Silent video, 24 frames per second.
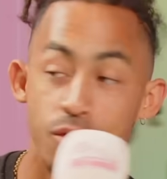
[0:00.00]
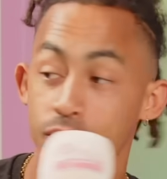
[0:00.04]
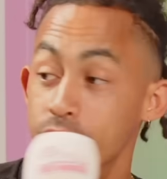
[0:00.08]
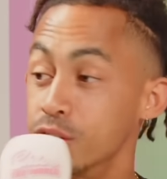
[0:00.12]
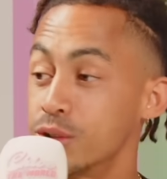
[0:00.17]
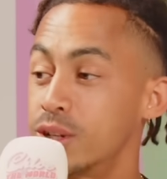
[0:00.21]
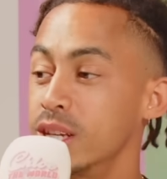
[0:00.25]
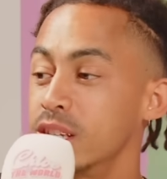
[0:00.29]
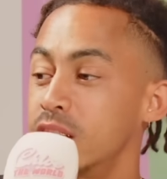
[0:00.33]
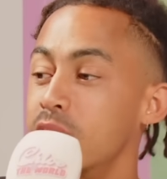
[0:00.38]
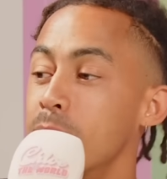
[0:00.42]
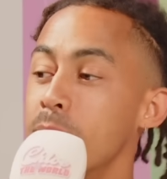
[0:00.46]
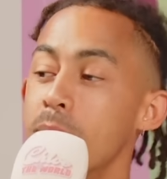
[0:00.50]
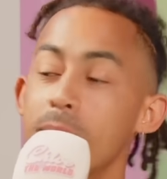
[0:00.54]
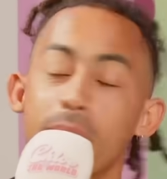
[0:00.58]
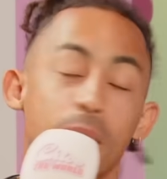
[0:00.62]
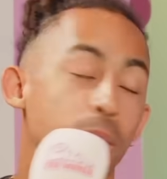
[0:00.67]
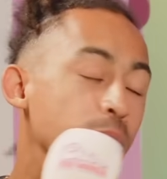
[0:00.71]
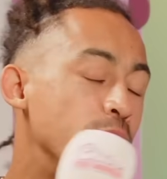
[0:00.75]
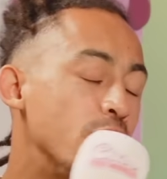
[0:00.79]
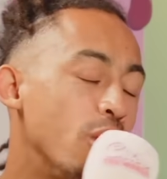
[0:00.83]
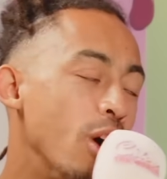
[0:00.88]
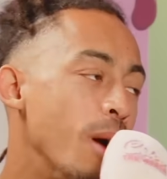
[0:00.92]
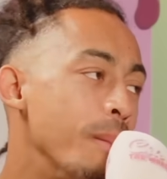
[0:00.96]
Rizzle Kicks coming back.
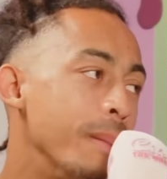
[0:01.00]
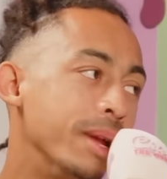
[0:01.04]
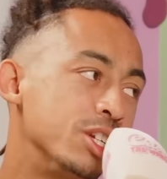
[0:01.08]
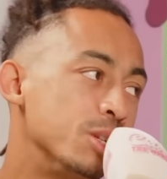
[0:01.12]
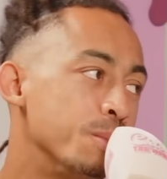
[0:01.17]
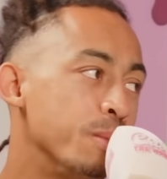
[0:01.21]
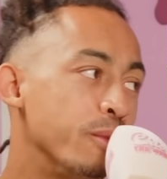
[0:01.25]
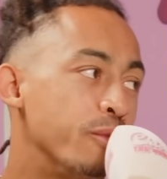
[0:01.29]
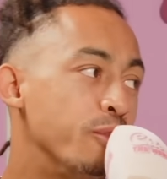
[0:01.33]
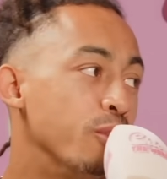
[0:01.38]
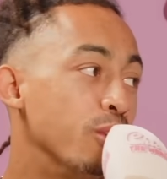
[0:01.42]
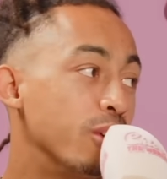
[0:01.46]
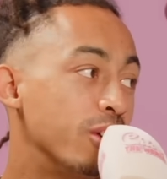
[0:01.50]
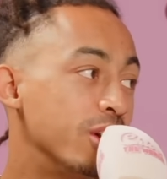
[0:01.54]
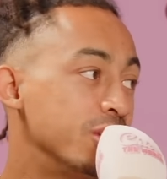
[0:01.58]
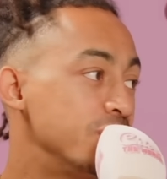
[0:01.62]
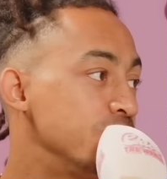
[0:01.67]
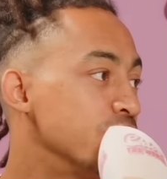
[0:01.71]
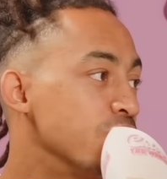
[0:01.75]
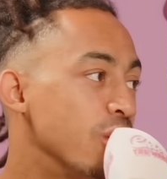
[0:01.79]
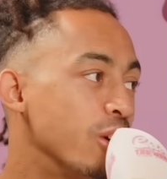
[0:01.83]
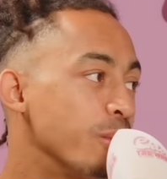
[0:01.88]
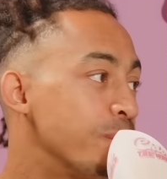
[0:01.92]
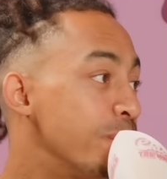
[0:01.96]
We've got to mention before because
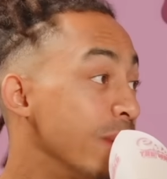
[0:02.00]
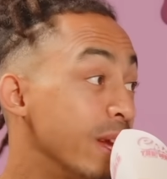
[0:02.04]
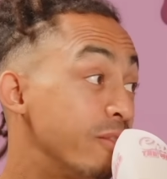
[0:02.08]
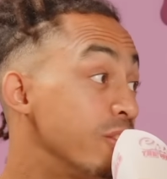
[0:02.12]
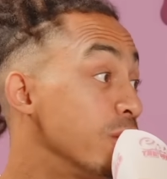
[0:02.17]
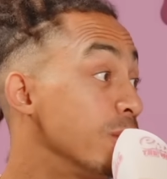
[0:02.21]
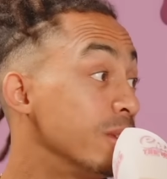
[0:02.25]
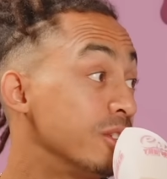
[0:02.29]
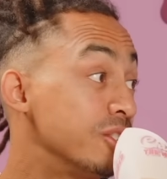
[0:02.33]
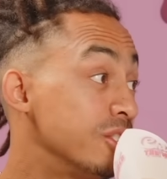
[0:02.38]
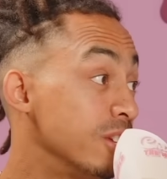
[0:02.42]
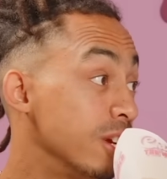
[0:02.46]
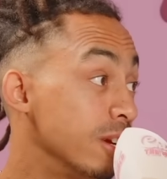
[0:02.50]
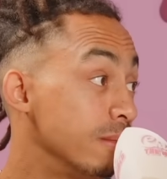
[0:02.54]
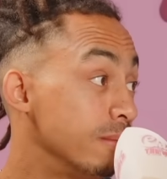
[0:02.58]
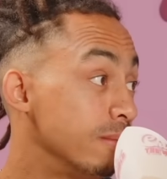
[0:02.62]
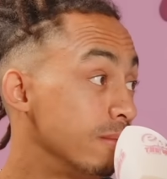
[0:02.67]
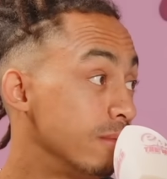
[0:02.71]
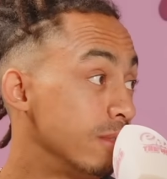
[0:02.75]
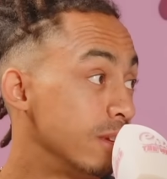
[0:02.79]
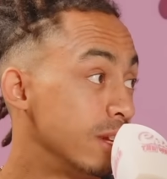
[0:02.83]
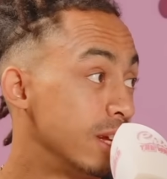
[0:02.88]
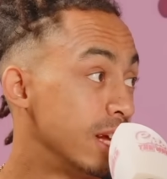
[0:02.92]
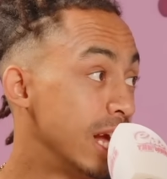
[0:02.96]
you got a big viewership.
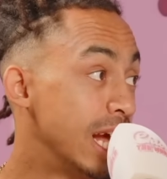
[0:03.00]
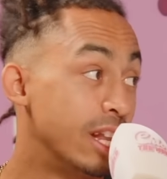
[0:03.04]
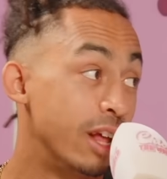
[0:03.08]
And